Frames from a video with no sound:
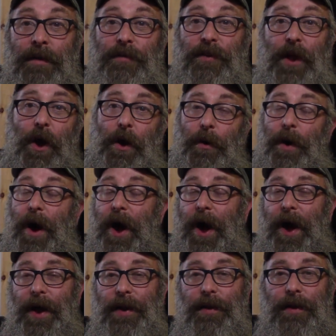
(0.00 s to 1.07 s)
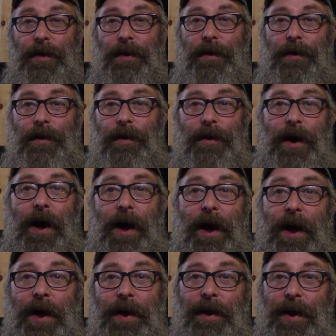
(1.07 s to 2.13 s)
So
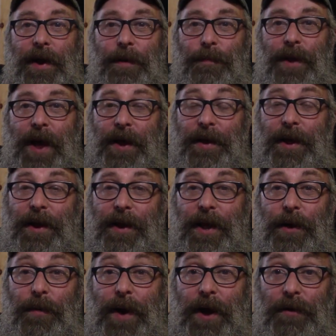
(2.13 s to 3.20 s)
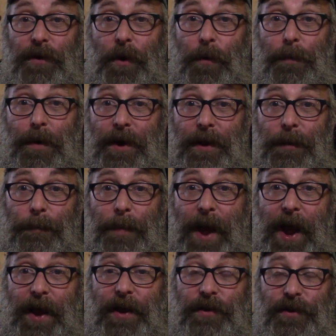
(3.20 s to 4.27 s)
I am not going to get around to opening
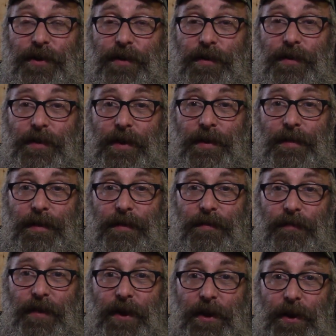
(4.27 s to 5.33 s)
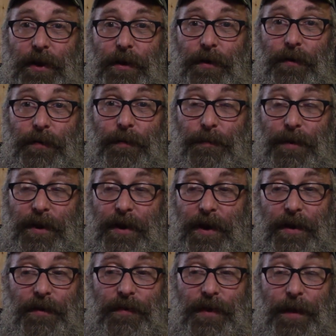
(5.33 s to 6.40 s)
packages in this video
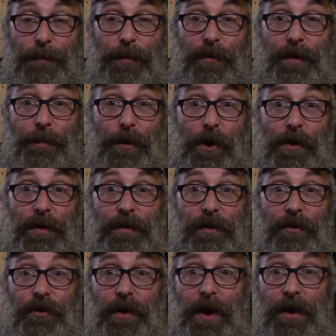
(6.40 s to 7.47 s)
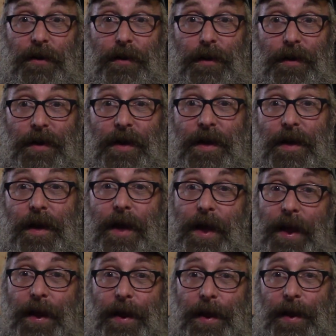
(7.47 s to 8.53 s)
because I put them all in the truck
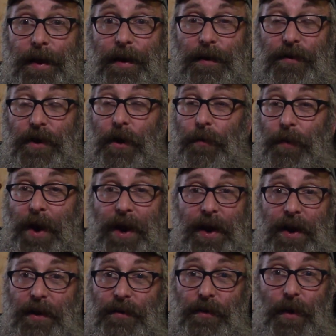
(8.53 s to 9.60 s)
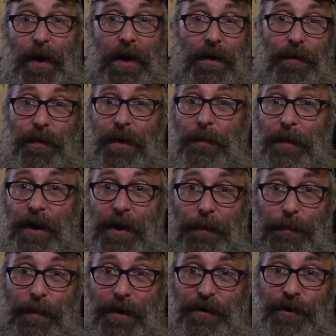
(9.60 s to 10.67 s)
and it's all raining, so I don't want to make
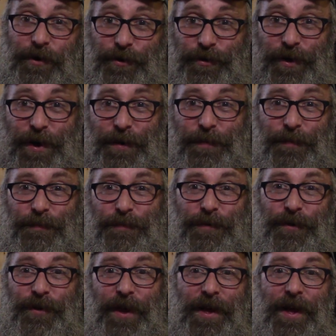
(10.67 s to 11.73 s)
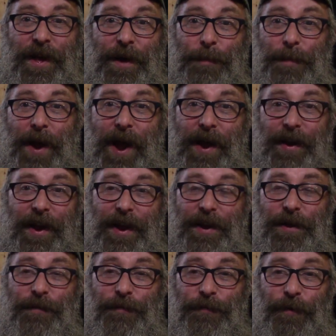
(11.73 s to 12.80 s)
a bunch of trips back
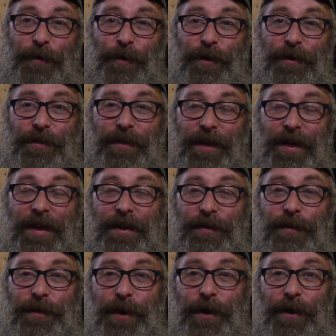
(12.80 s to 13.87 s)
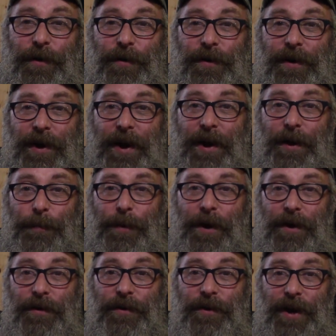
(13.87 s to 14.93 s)
and forth. So I
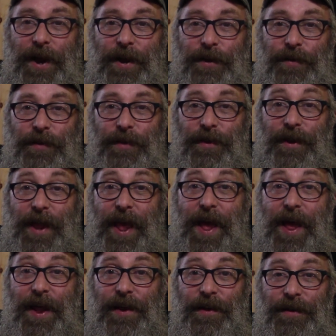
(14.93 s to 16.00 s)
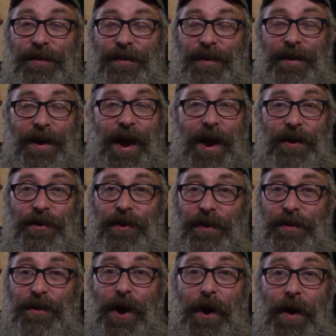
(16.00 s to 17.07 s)
apologize again. I
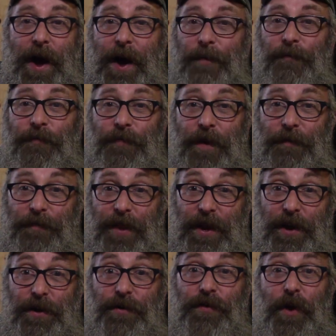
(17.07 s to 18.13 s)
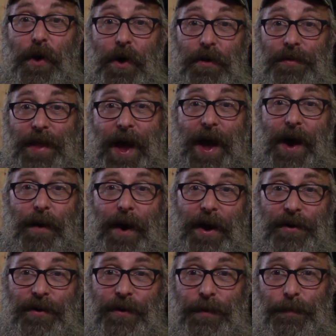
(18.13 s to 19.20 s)
should know. I'm 50 years old now.
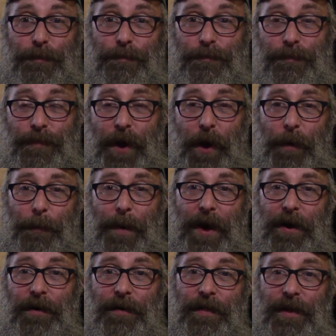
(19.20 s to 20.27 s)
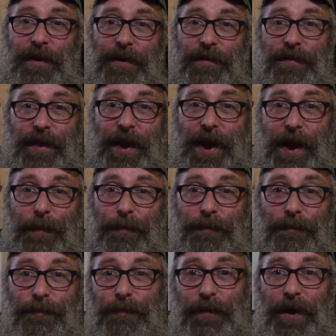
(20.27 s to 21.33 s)
I should know better than to say I'm
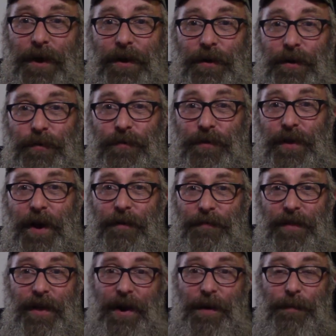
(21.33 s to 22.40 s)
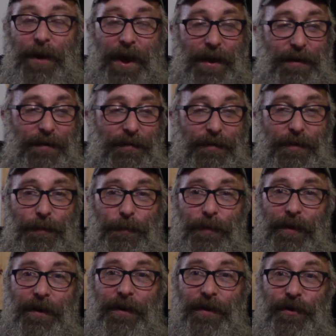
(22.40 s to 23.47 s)
gonna do stuff that I'm not
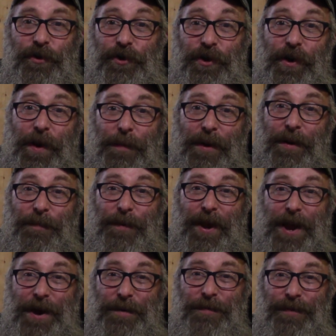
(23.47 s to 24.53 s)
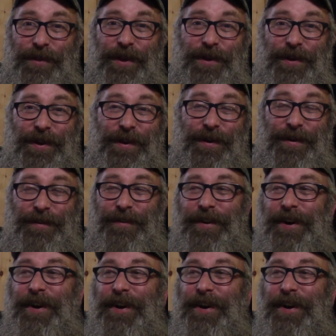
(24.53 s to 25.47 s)
completely sure I'm gonna be able to do.